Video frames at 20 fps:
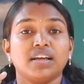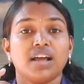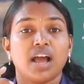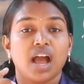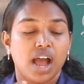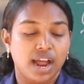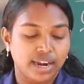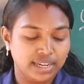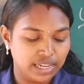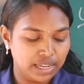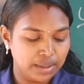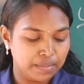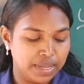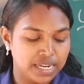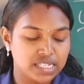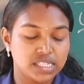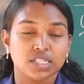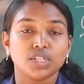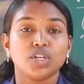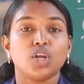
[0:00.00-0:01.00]
hardly
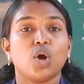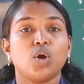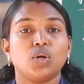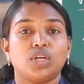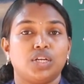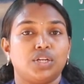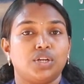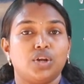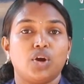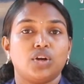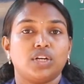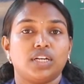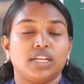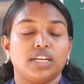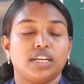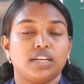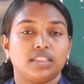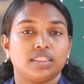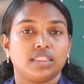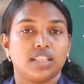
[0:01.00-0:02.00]
means nothing, not,
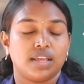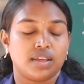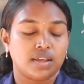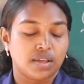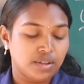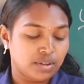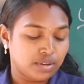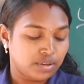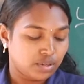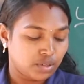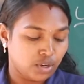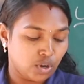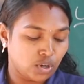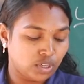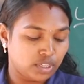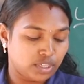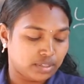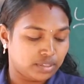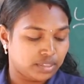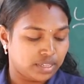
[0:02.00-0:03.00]

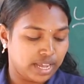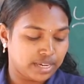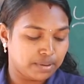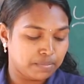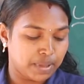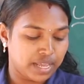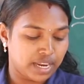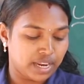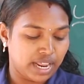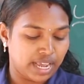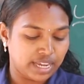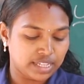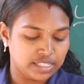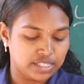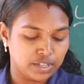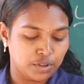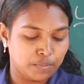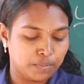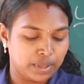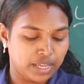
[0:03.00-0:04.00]
that mean
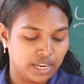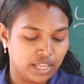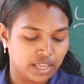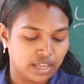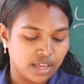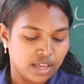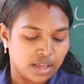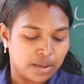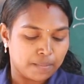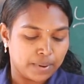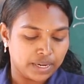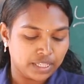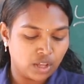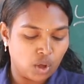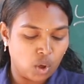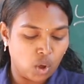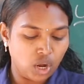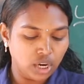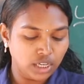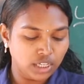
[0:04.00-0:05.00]
negative meaning. But
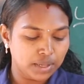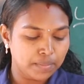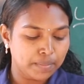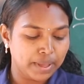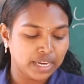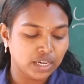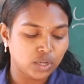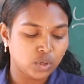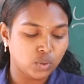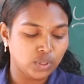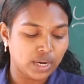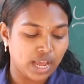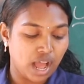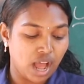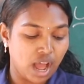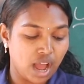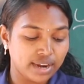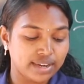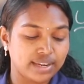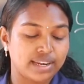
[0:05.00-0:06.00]
the old man could
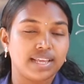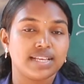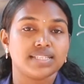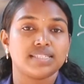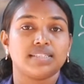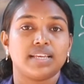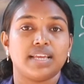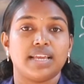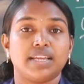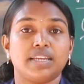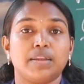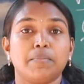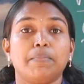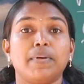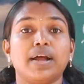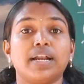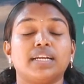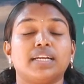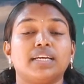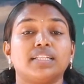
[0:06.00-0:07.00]
hardly see it,
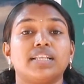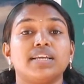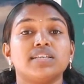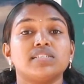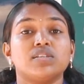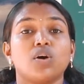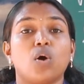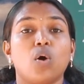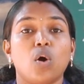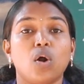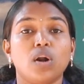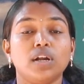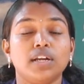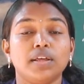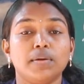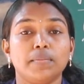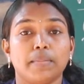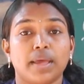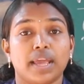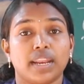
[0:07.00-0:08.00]
but this
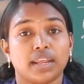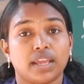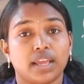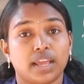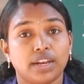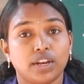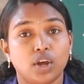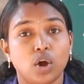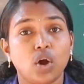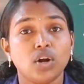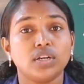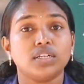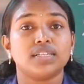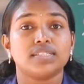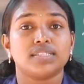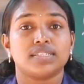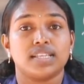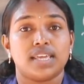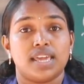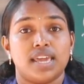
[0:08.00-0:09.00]
old man cannot
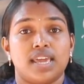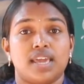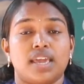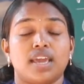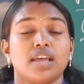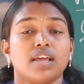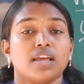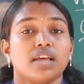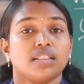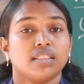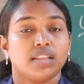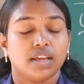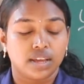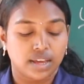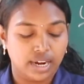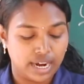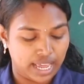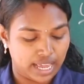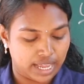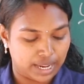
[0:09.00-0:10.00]
see the
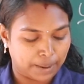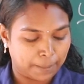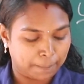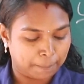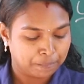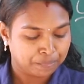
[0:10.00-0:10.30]
grain.